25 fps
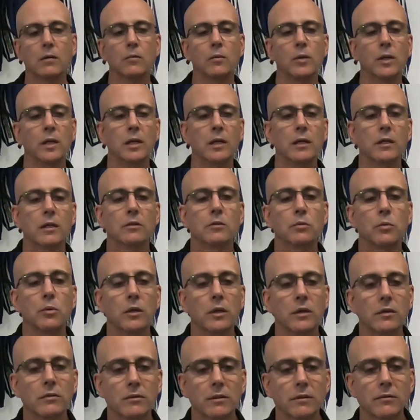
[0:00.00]
We had a
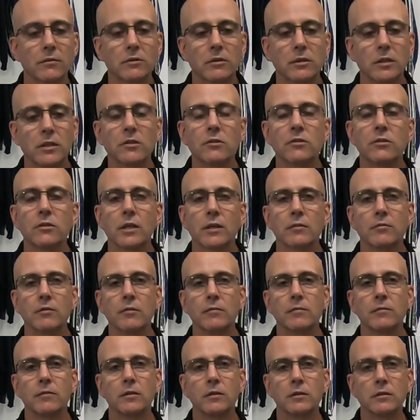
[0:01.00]
2017 Chevy
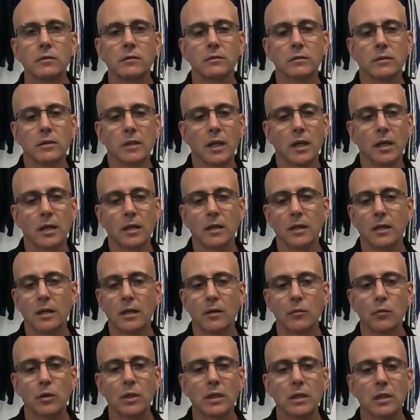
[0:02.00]
Volt,
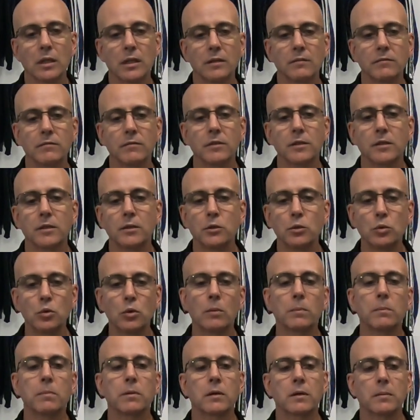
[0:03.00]
and we loved the dual
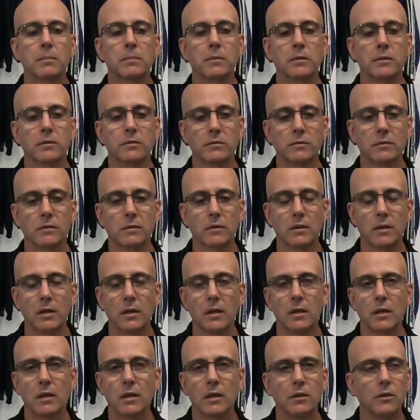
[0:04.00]
purpose.
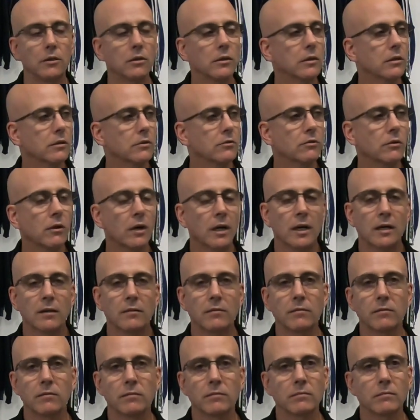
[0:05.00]
You could
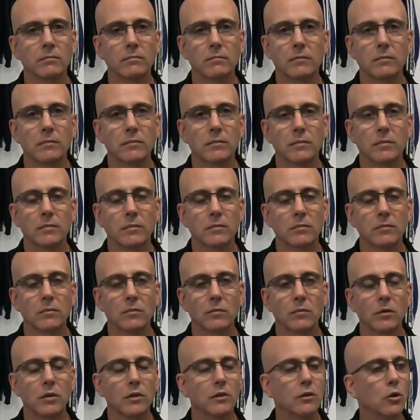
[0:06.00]
drive
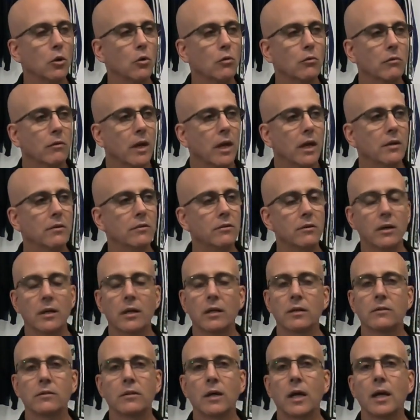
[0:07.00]
with no range
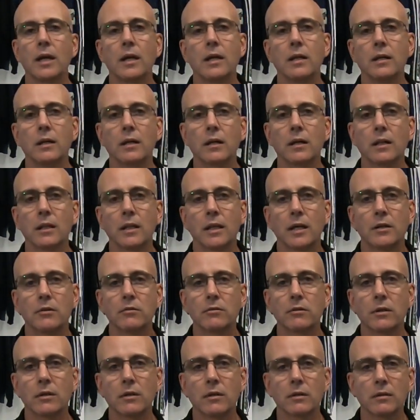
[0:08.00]
anxiety on
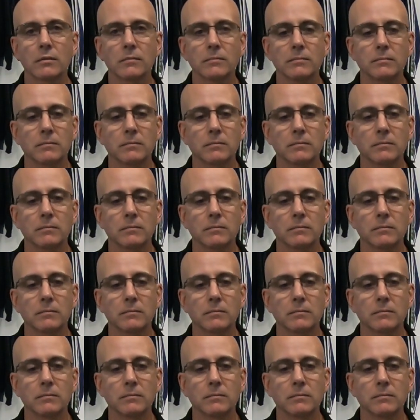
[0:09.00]
electric